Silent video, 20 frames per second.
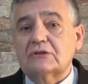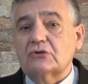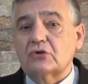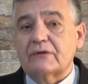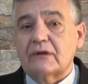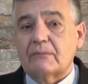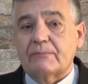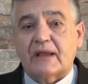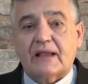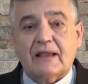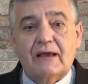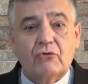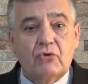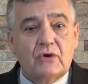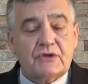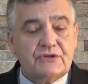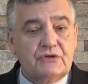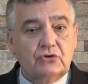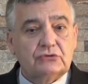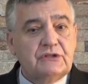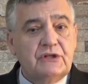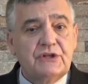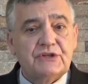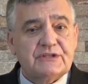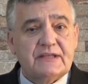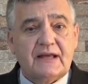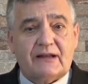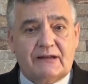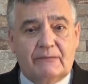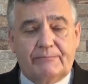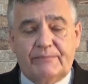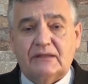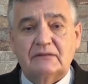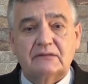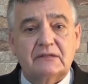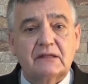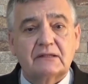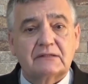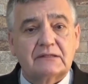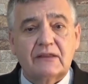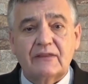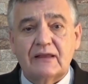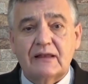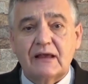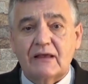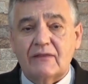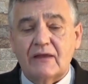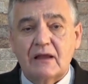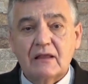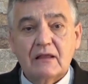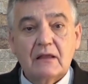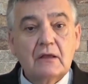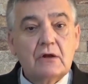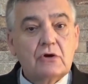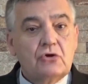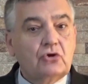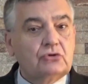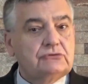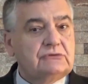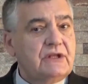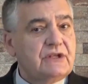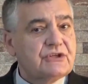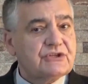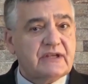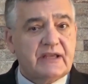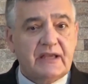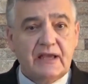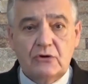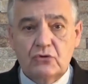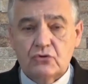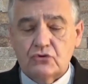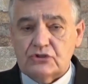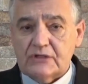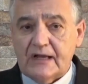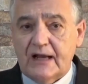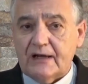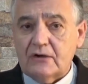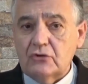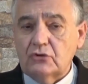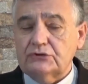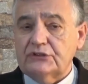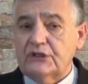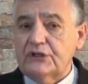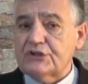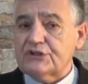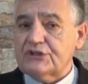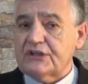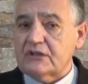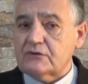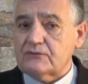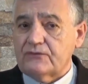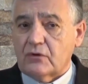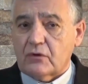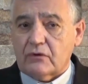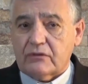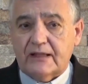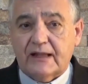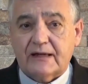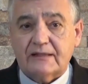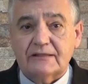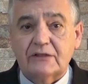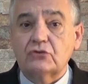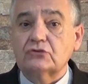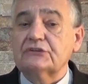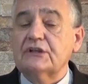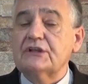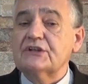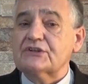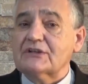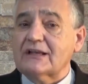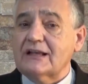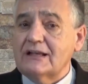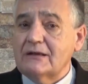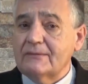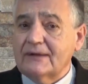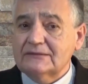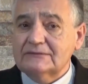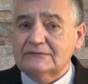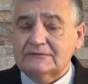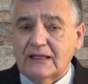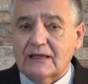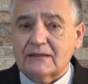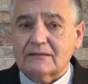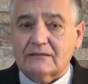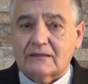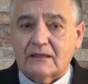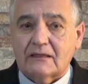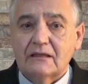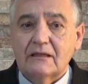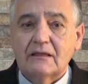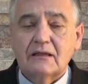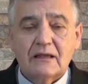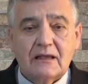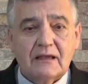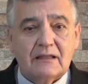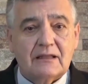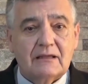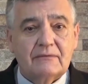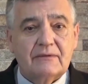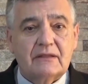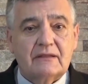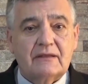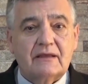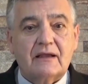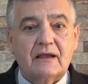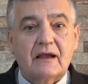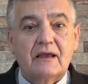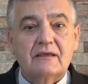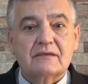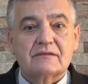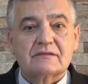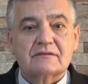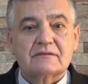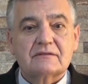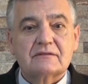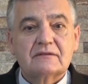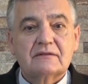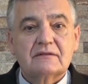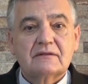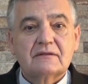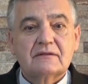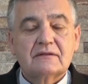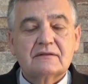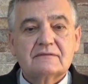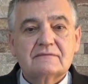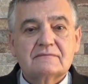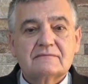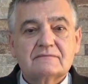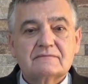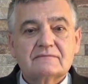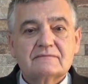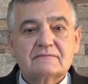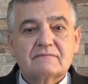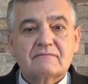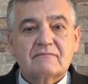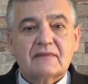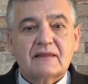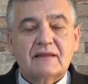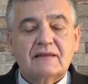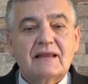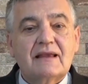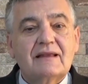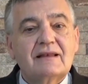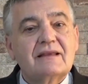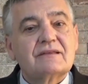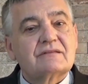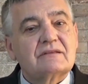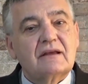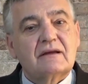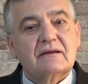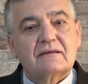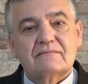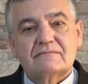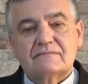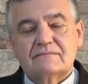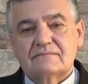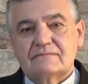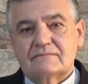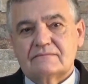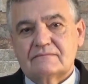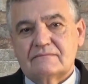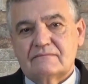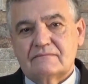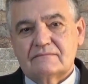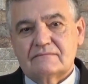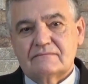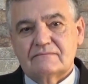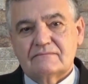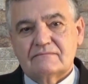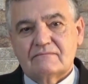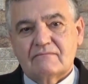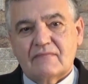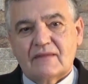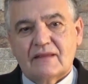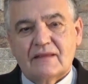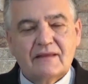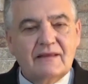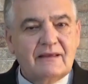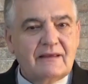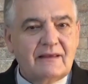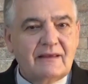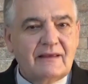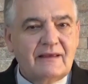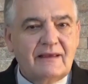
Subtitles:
The church, in this demoralization in which she has been involved for years, is making men weaker and weaker, more and more given